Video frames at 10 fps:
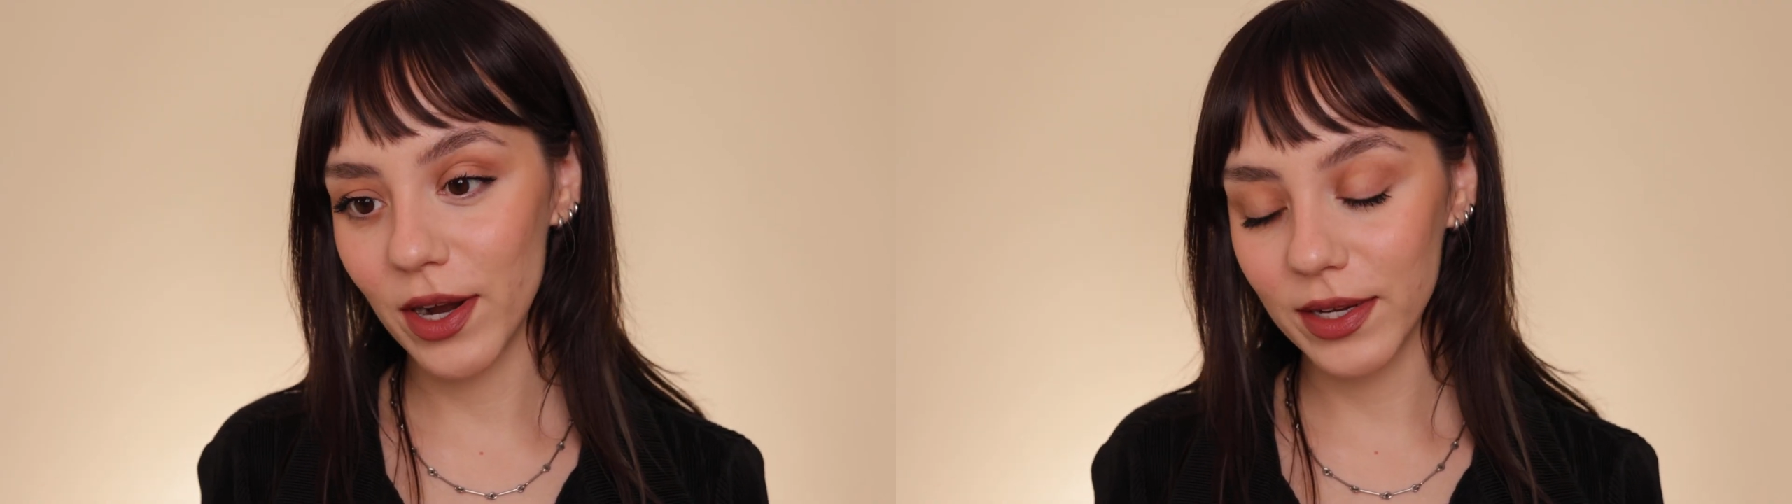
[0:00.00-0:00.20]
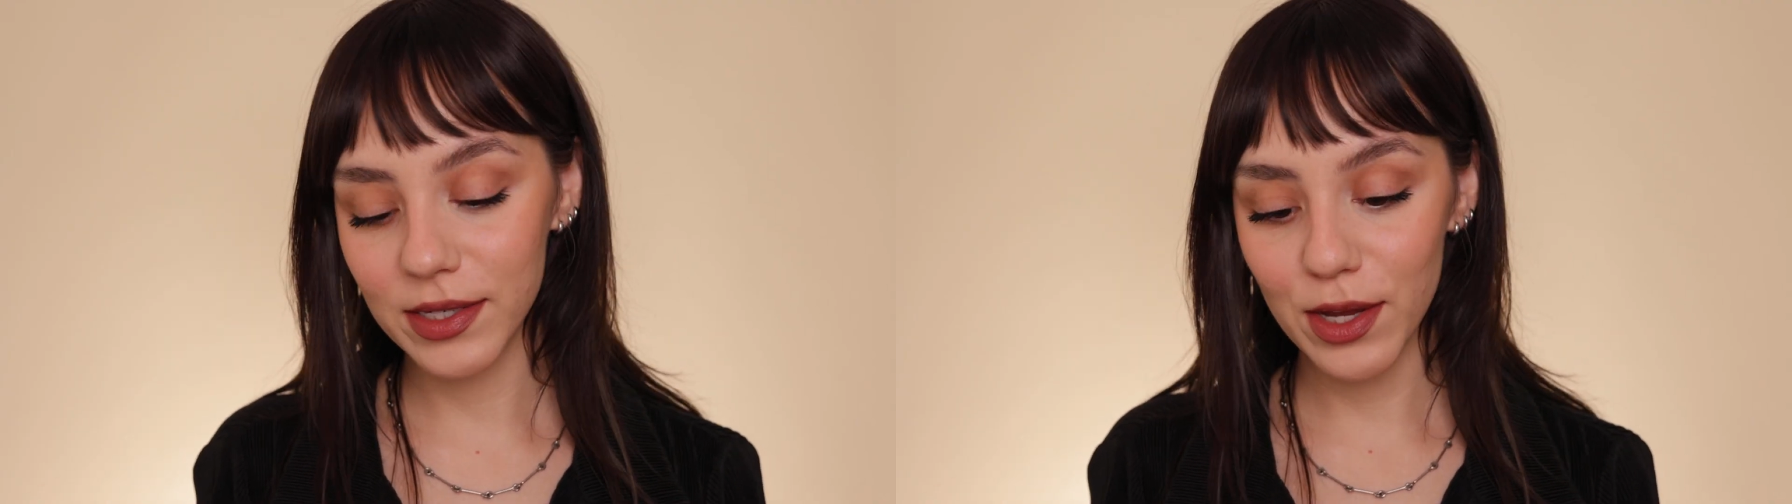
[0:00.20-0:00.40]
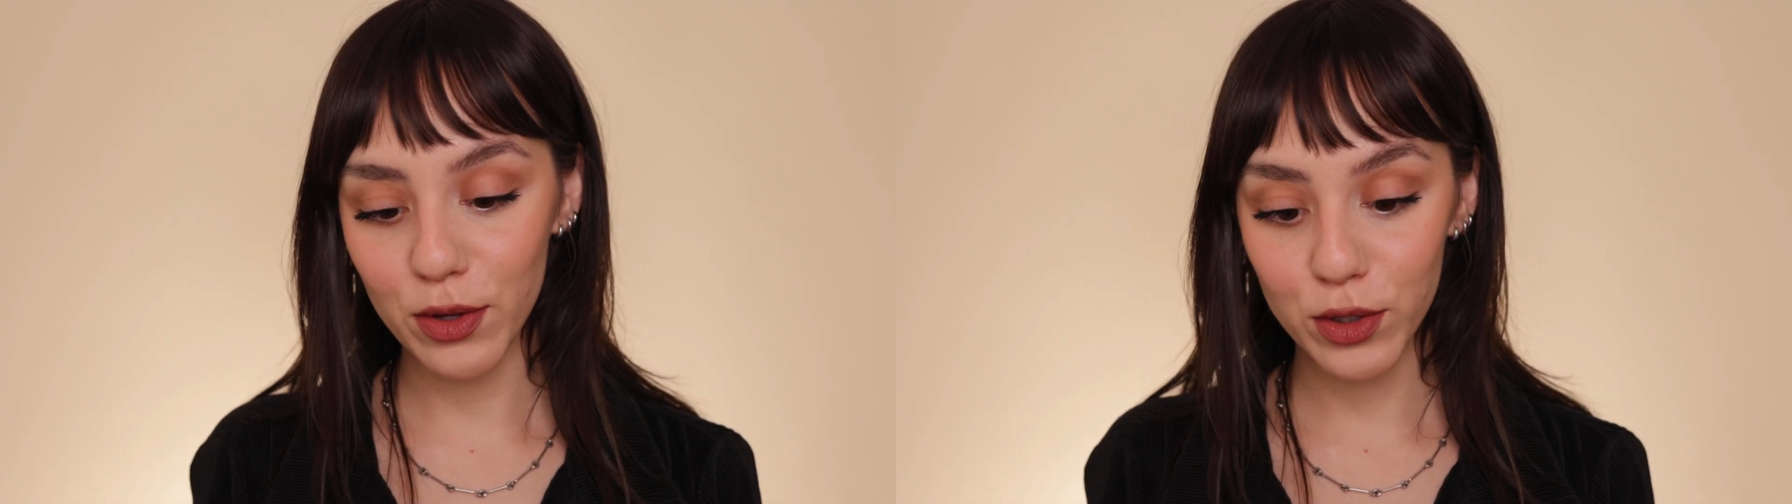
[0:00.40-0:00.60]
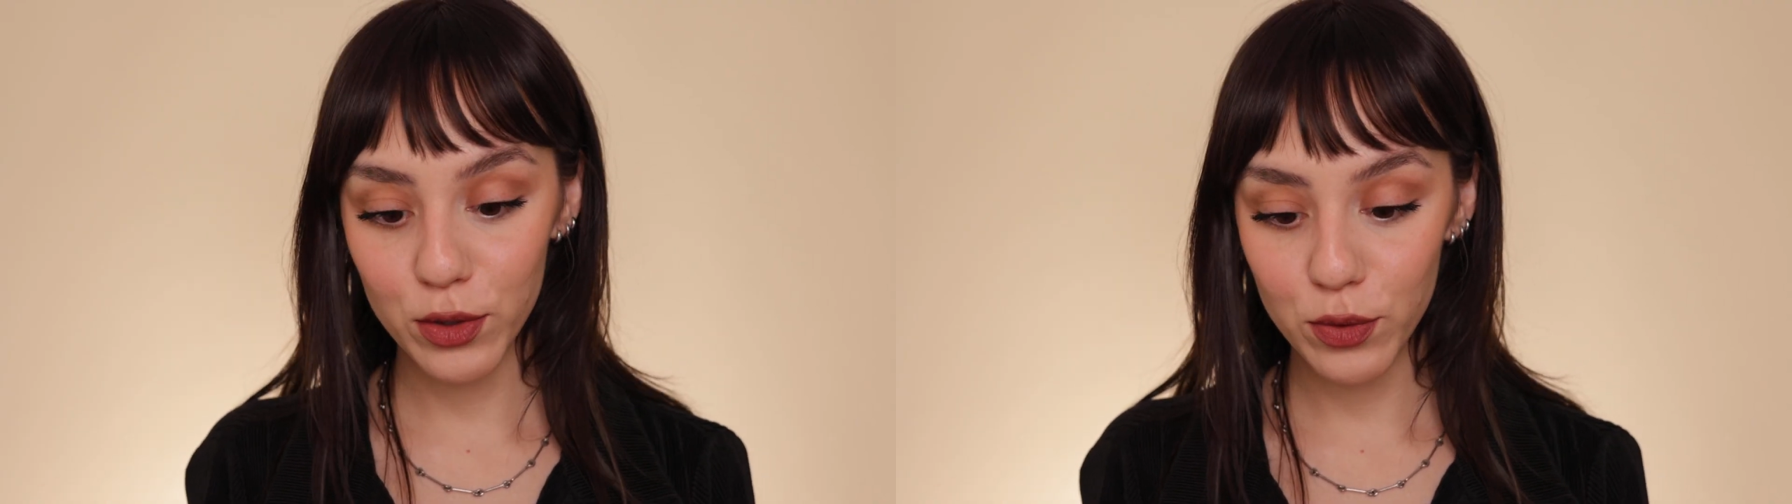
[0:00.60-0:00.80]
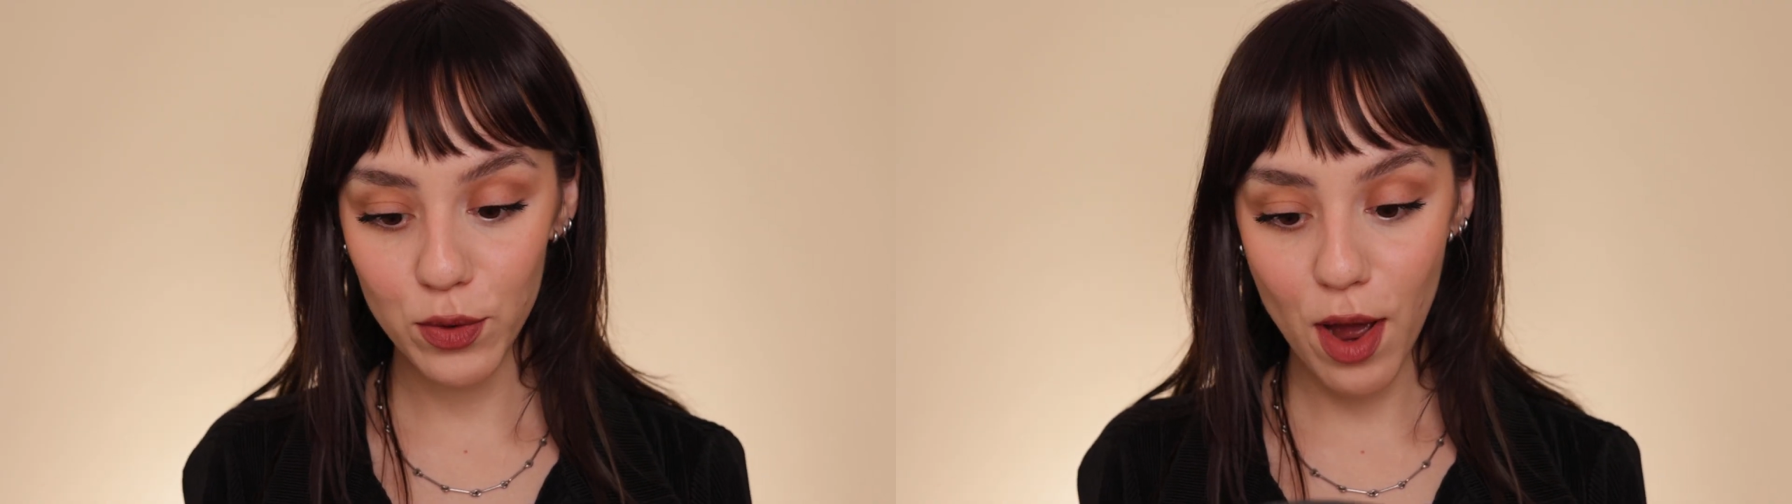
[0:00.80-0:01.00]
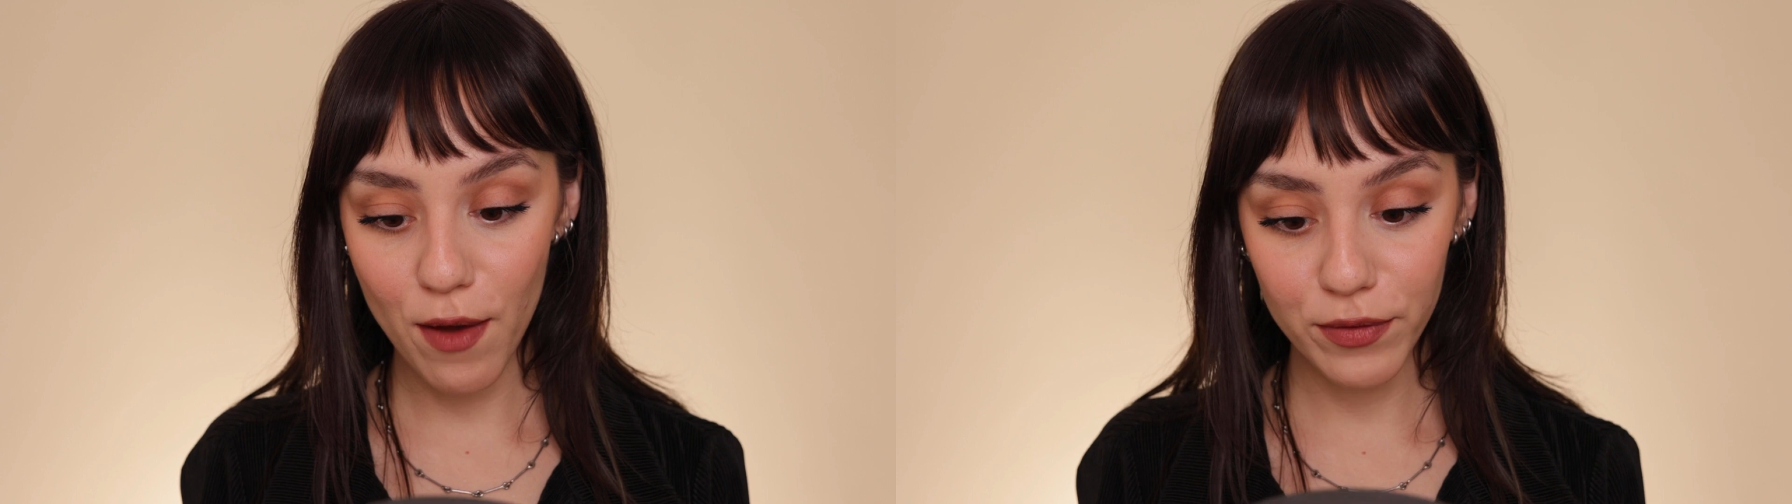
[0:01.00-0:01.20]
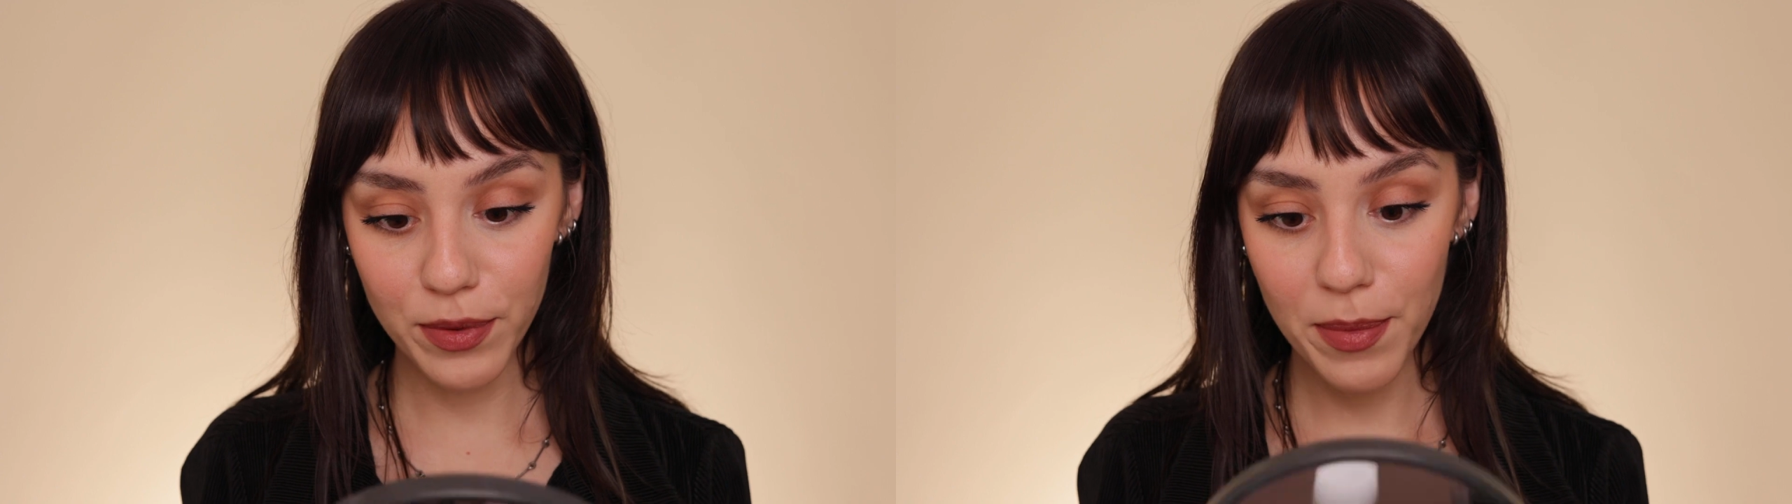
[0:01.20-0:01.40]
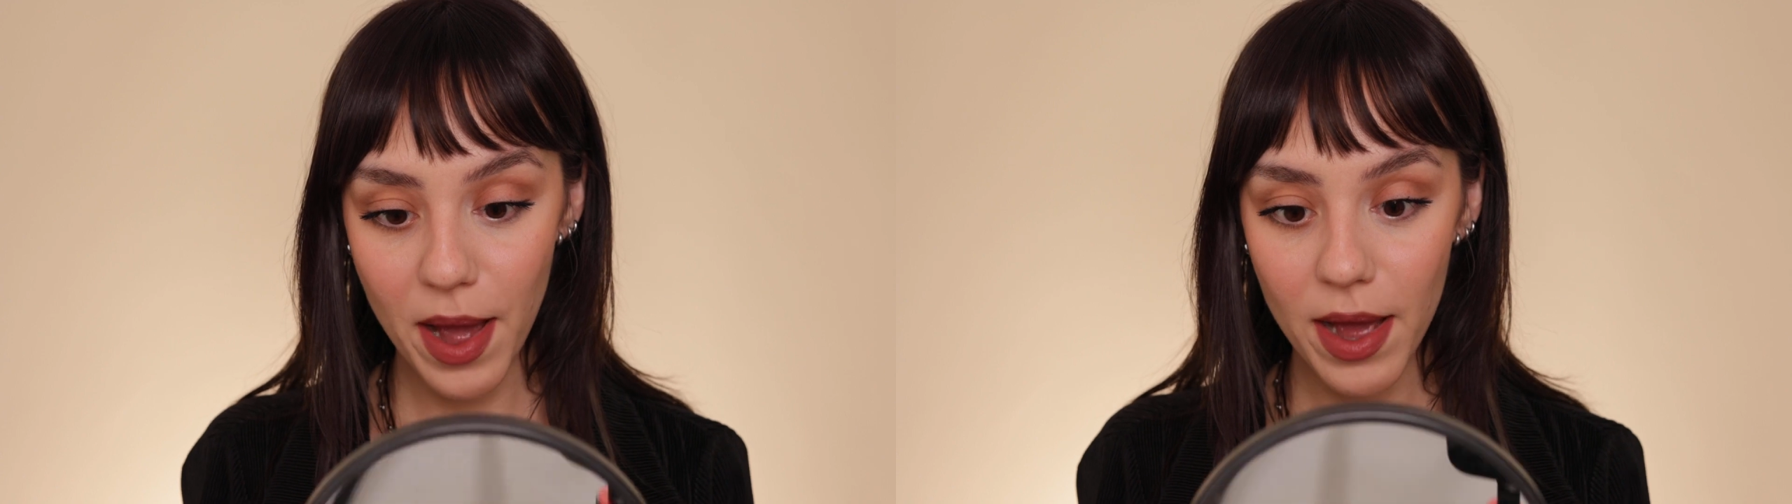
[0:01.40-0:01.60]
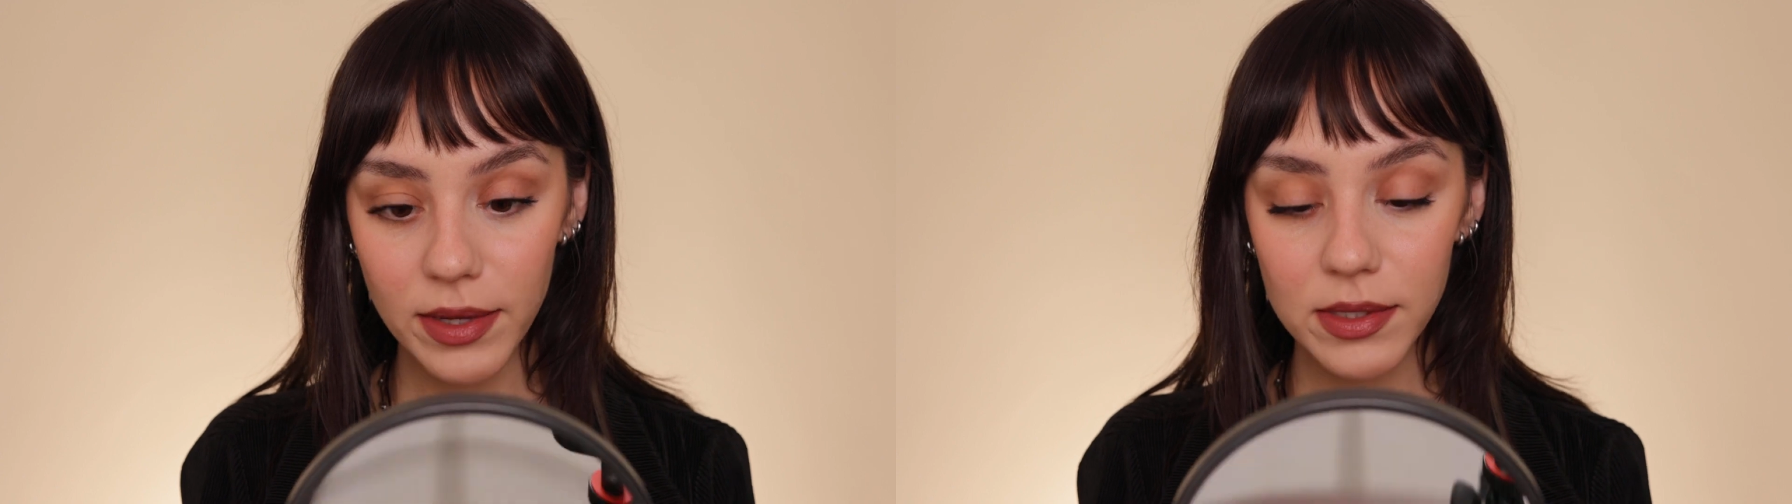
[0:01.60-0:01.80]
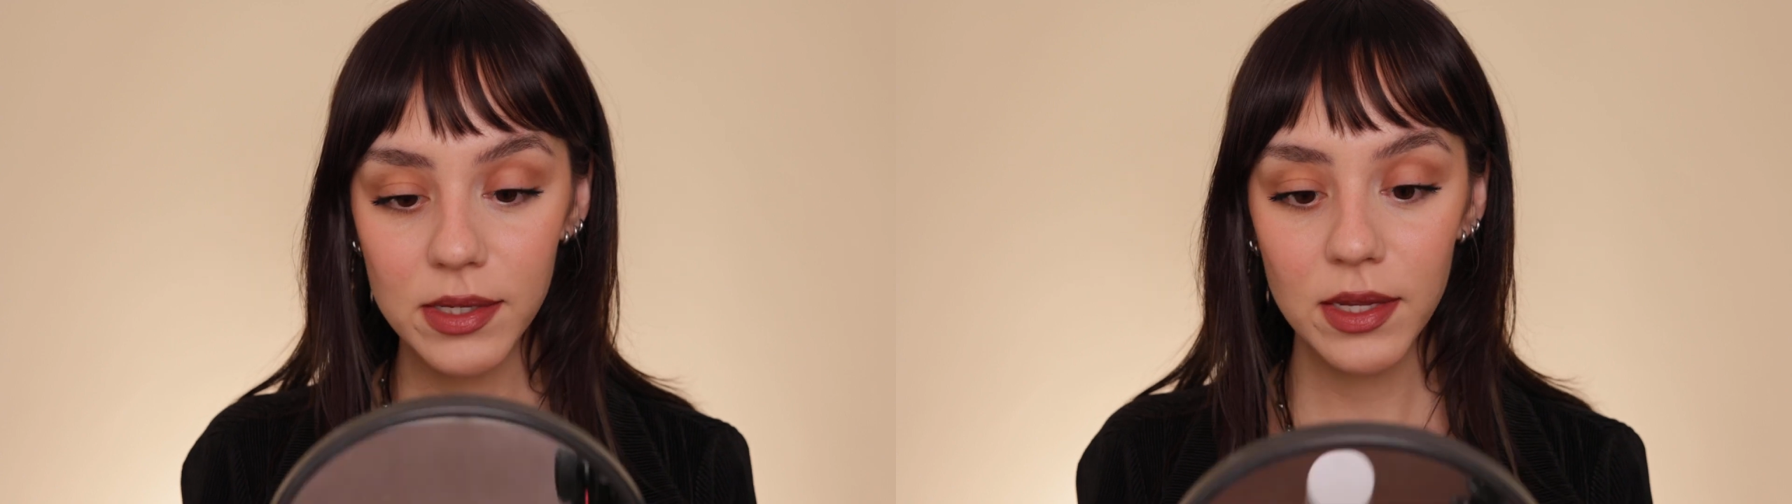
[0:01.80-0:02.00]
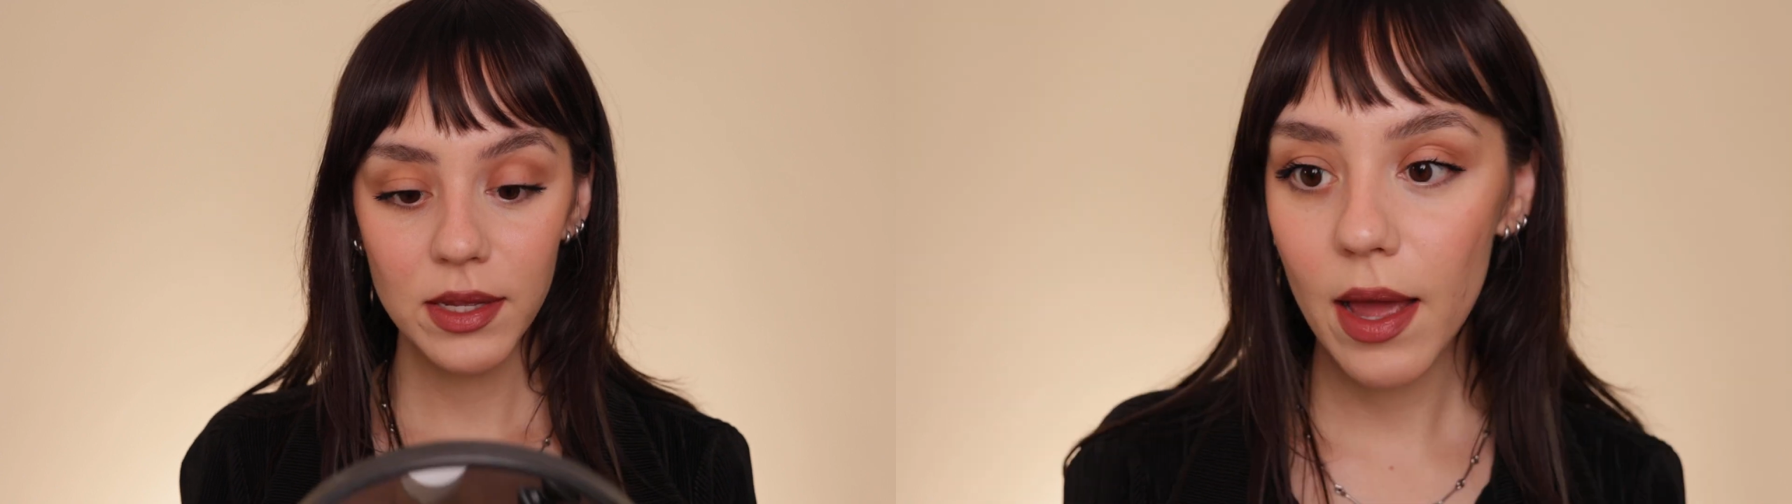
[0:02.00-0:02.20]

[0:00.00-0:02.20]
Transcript: I can tell you off the bat.